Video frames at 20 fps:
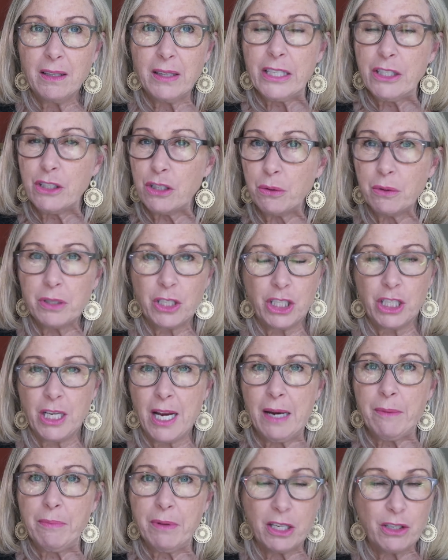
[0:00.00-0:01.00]
they're too
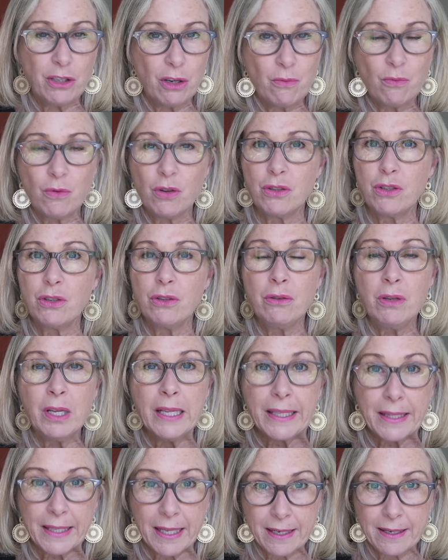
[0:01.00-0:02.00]
ashamed. They don't want to,
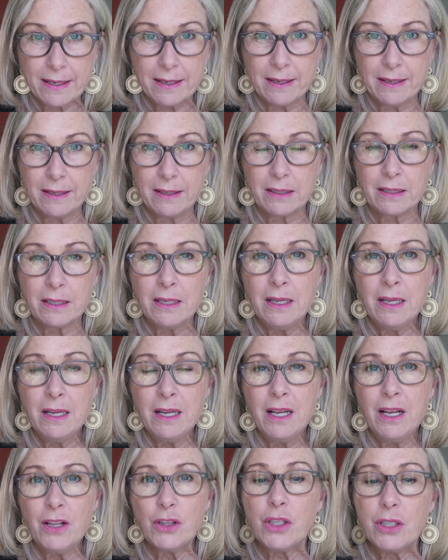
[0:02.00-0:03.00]
they can't.
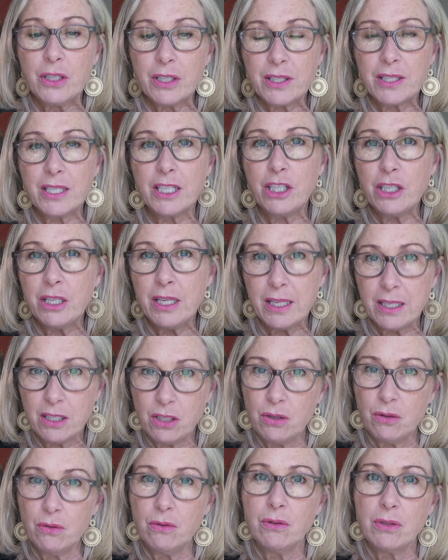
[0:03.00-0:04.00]
The decision
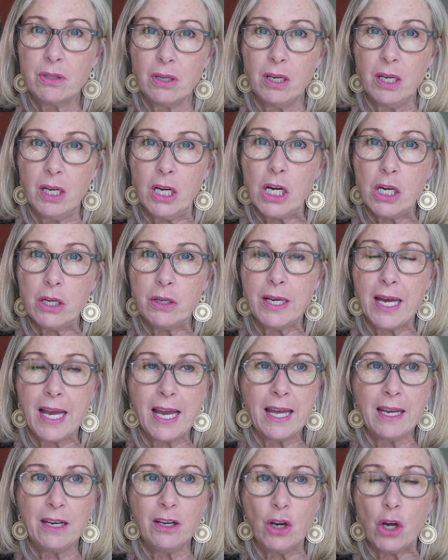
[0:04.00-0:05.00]
is yours alone,
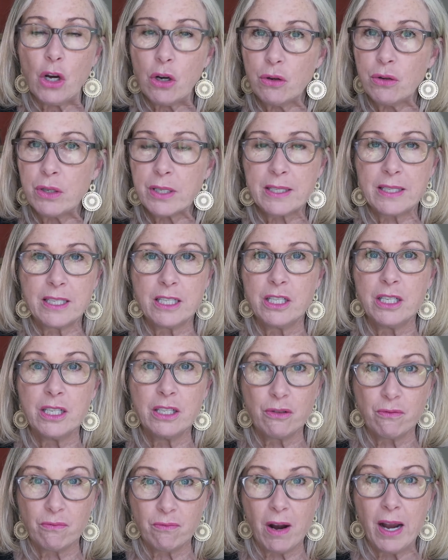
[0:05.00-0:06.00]
and no decision
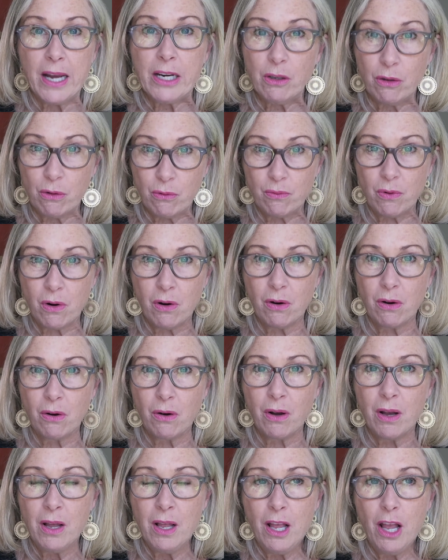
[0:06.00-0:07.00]
is right or
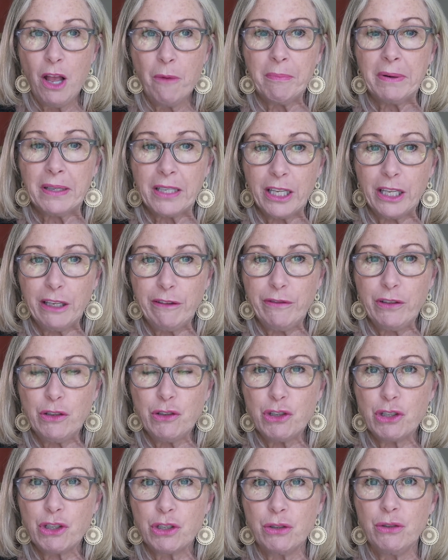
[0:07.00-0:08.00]
wrong. But if you
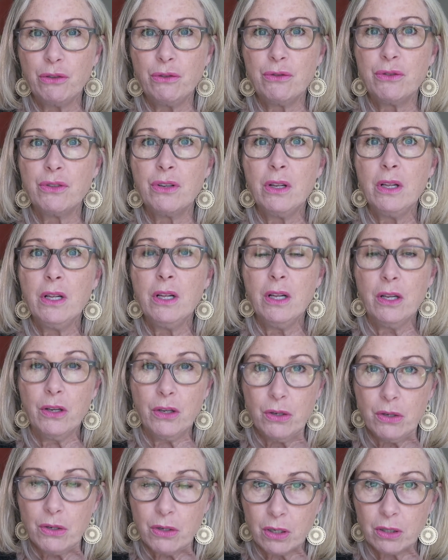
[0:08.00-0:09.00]
choose
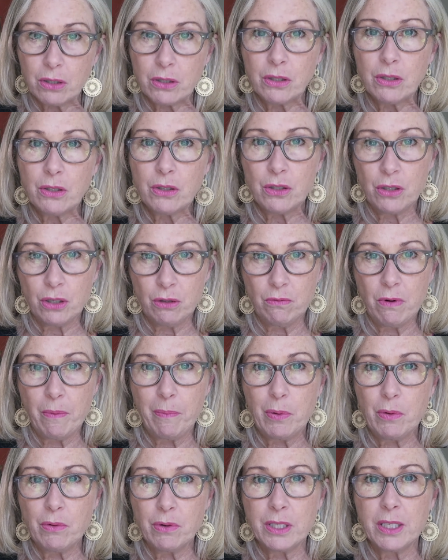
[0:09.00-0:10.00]
not to
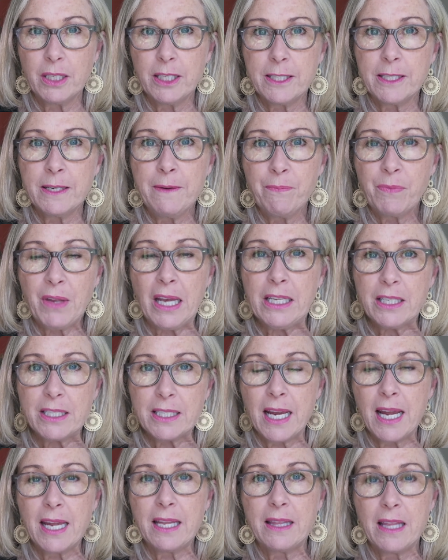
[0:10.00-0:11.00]
report it and
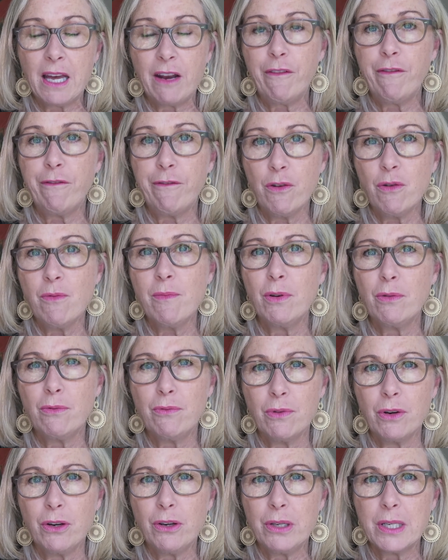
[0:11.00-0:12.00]
take that formal
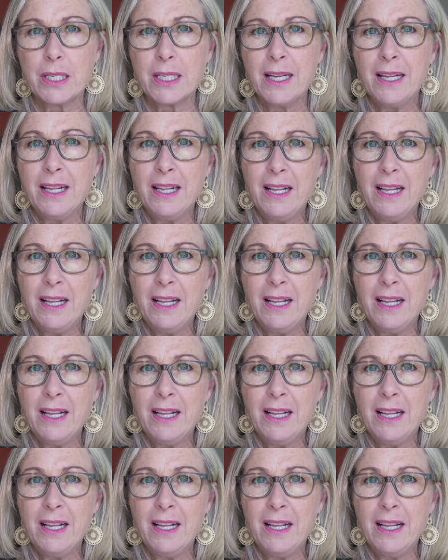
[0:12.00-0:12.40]
route,